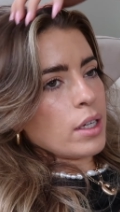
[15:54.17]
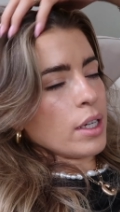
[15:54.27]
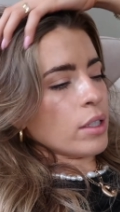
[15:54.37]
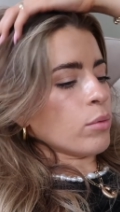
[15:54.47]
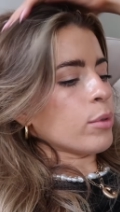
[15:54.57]

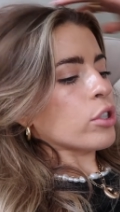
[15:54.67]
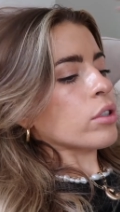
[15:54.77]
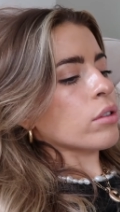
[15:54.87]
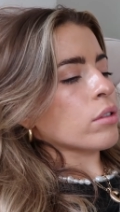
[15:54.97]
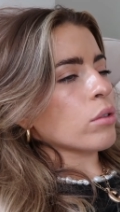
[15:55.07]
It's
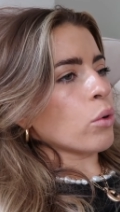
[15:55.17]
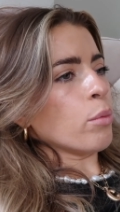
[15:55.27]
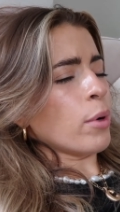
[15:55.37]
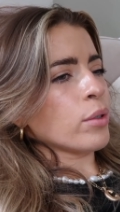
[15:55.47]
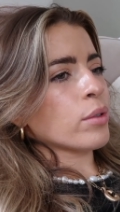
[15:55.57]
almost, oh
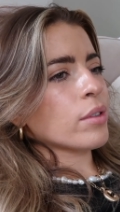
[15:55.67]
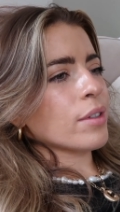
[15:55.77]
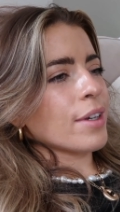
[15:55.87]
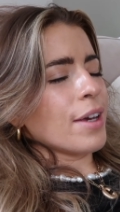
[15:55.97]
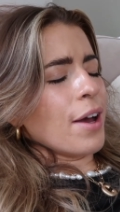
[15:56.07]

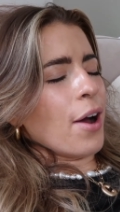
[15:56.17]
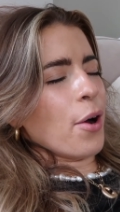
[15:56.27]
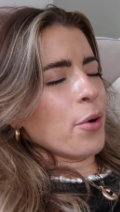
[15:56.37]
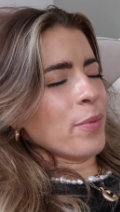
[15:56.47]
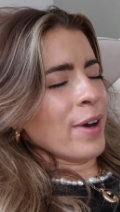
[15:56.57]

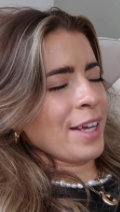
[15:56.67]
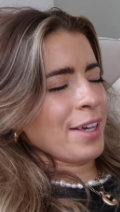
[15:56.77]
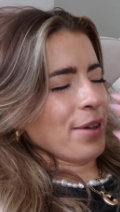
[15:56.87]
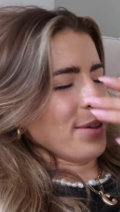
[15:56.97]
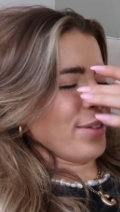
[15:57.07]
my
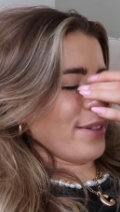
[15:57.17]
god.